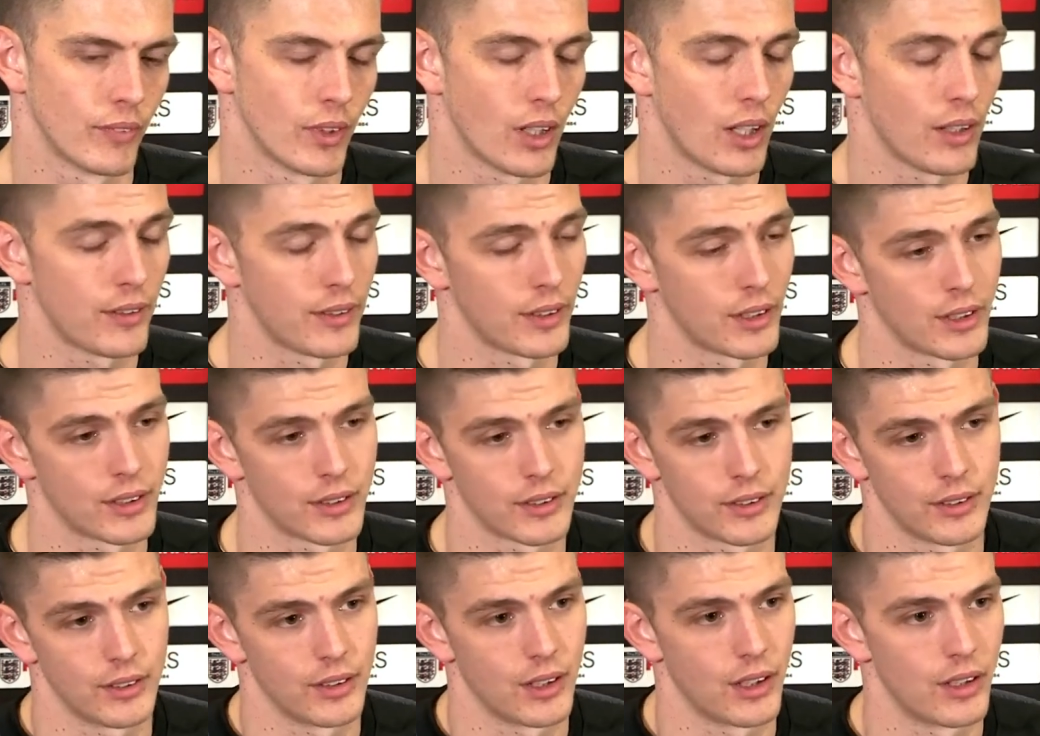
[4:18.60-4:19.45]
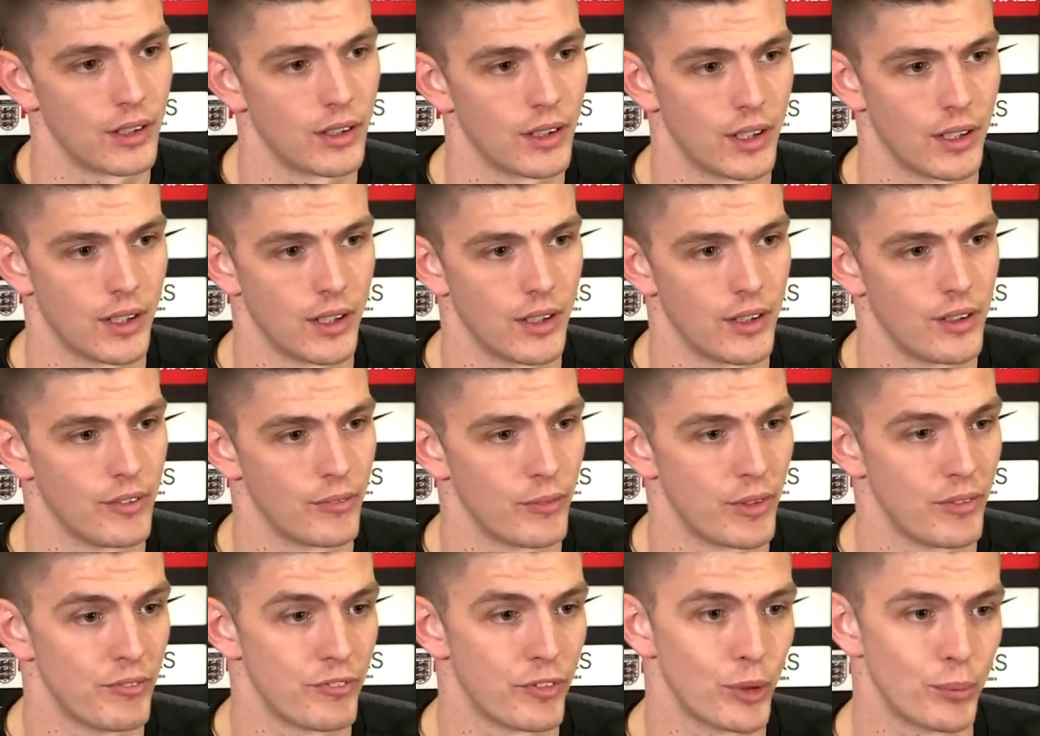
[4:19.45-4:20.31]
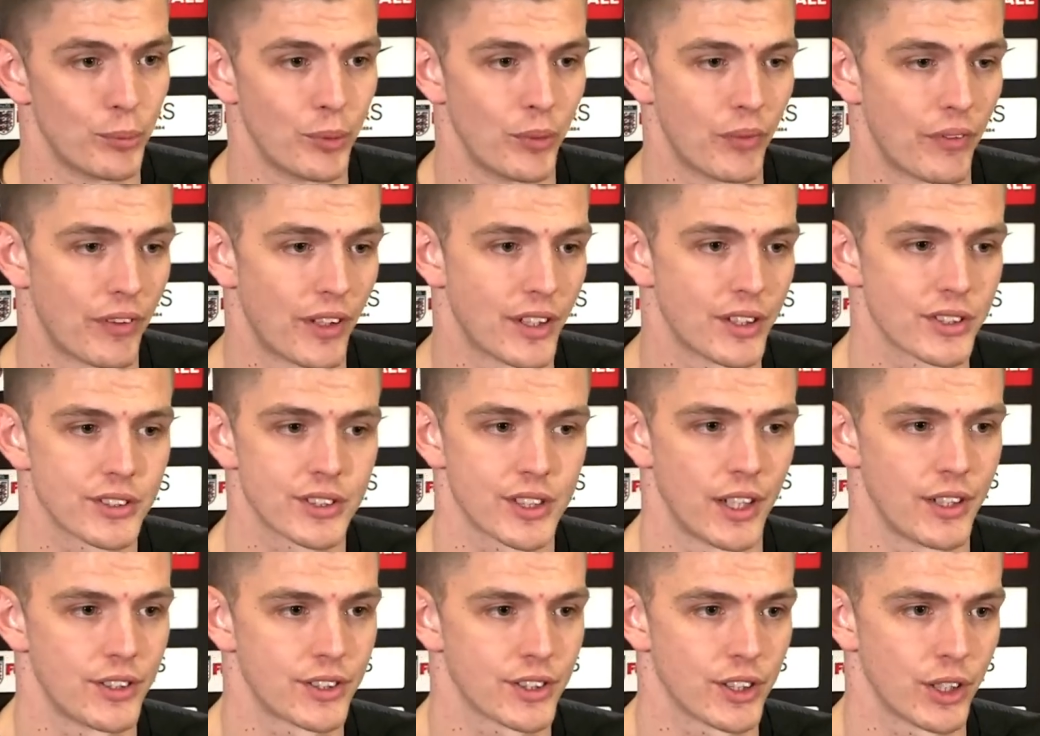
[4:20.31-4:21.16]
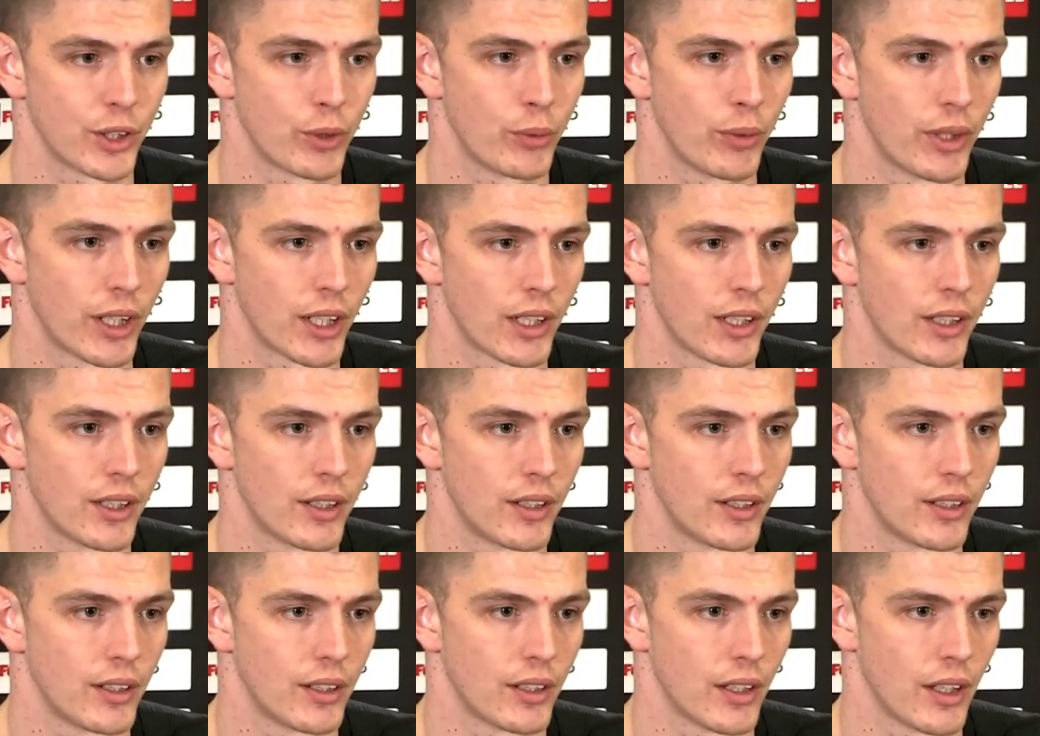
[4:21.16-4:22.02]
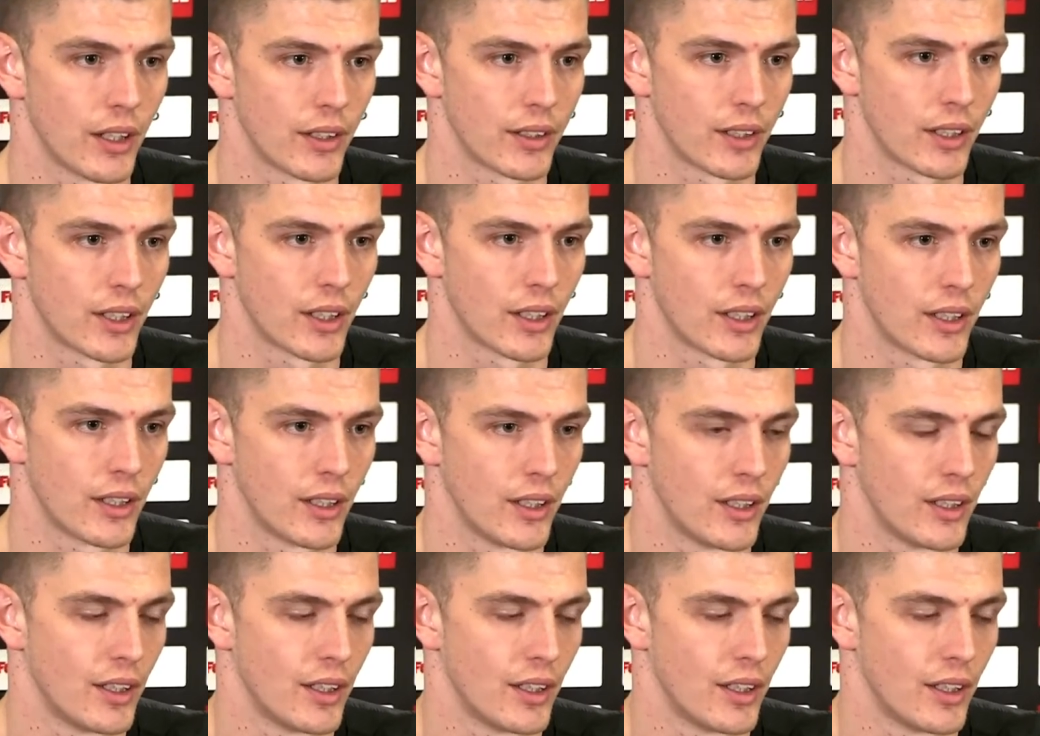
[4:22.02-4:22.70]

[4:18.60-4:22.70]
I think in football things change so quickly, and I think.